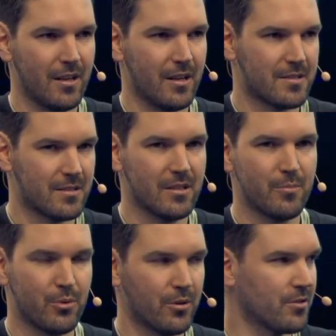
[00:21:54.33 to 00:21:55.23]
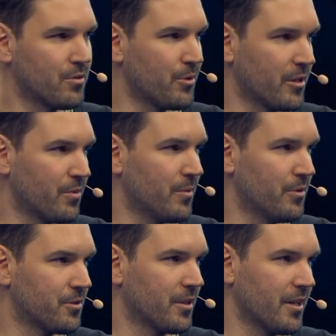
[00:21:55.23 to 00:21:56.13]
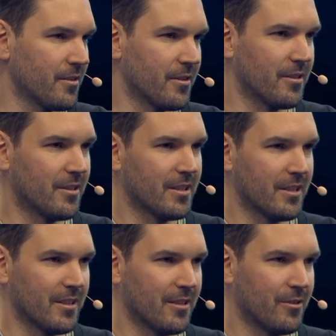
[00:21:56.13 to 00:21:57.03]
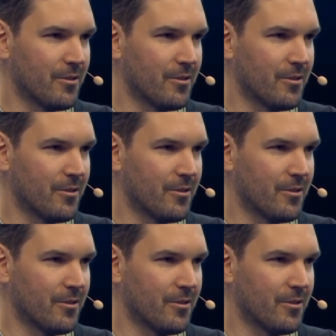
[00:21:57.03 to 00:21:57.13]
it's still important to bring people together uh,